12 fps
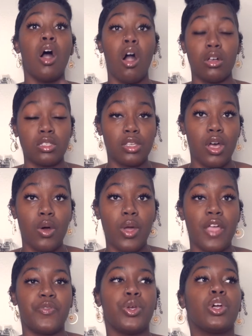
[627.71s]
Also,
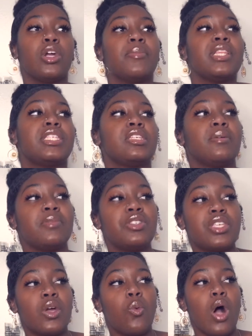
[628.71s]
if you're gonna be listening to
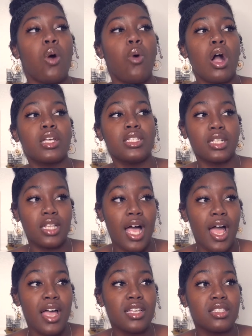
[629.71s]
music while walking to
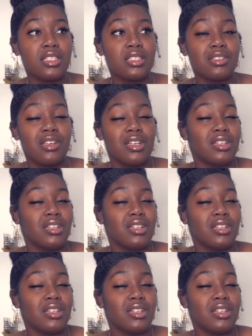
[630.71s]
class